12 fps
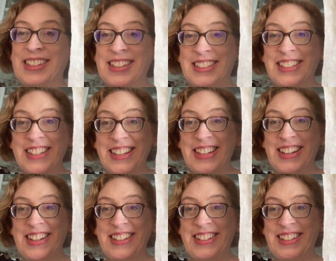It's looking
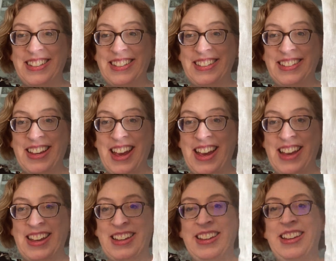good,
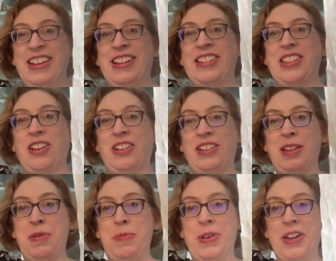yay. So let
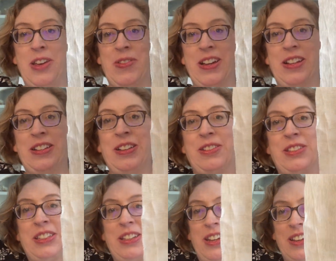me bring you in
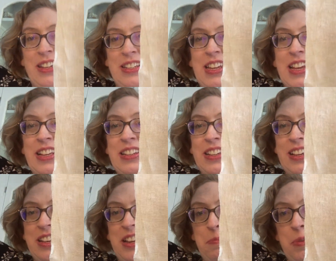close so you can take a look
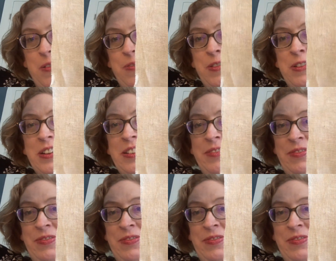at number 4.